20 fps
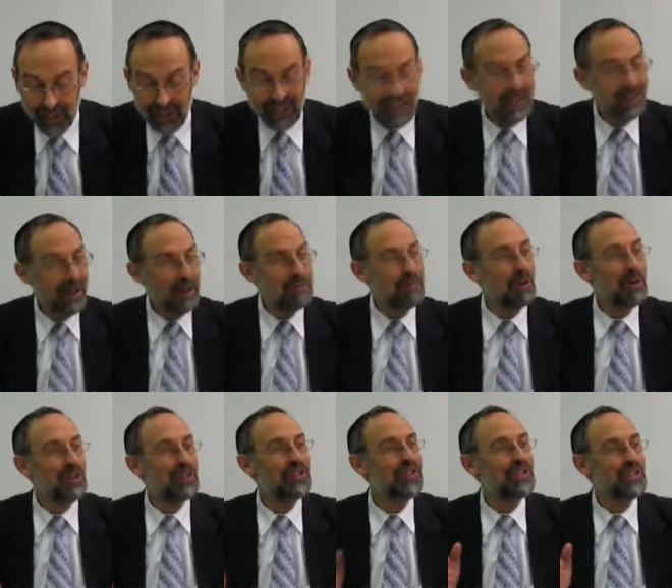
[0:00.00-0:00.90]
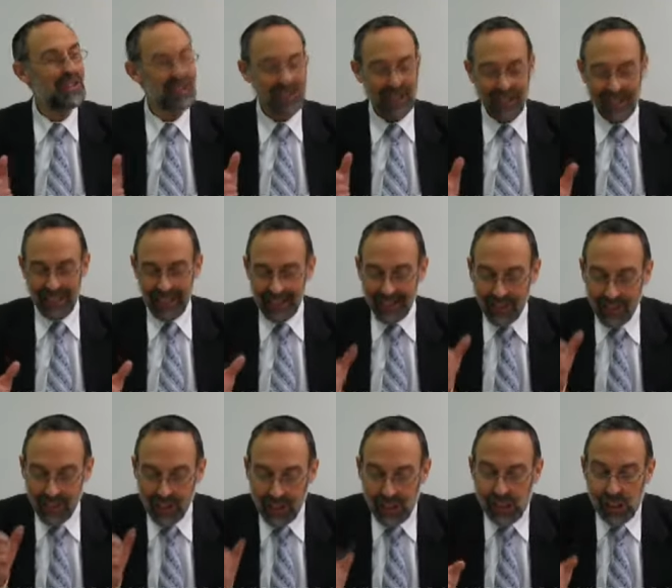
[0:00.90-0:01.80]
and here I bolded this.
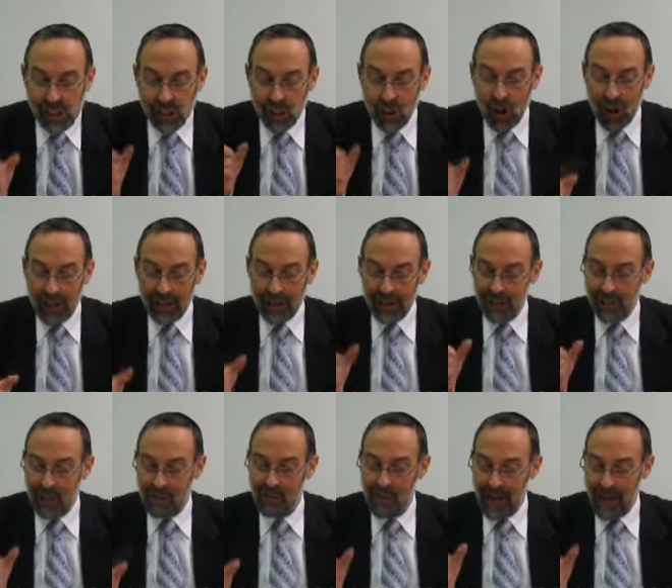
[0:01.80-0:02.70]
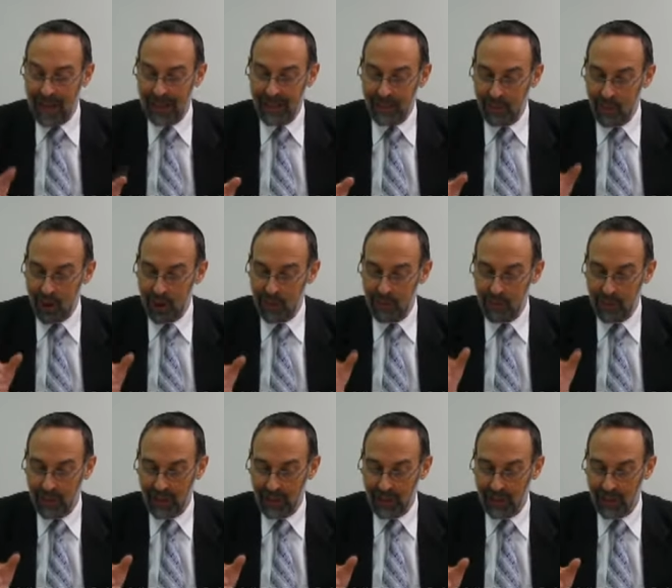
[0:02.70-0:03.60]
This line in the Ramban, in my
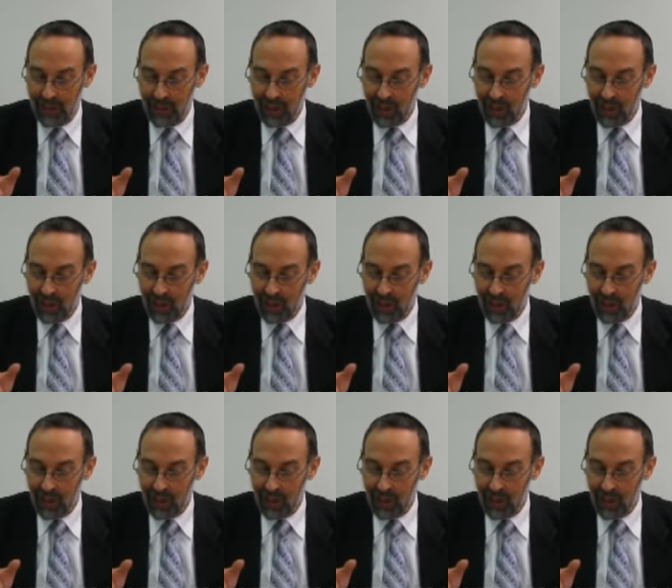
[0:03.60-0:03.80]
opinion,